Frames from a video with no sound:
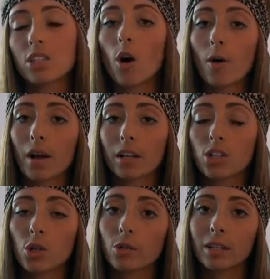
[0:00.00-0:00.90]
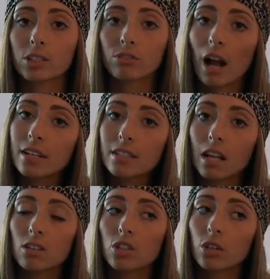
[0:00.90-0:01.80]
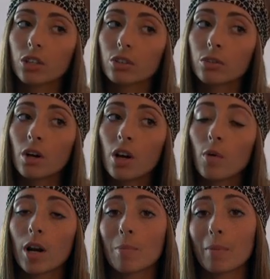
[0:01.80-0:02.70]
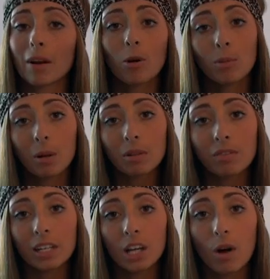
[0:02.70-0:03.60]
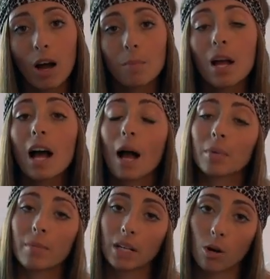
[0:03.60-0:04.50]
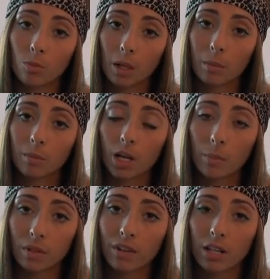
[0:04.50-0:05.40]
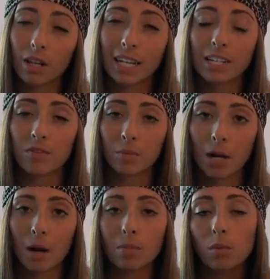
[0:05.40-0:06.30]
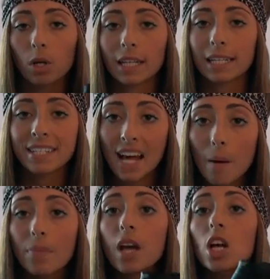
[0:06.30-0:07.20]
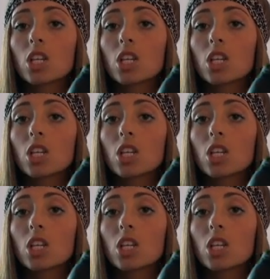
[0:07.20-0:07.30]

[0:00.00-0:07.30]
No, I'm not going to show you my dress. I'll show you when I put my homecoming video up. I'm going to make a homecoming video like I did for prom but more like in depth.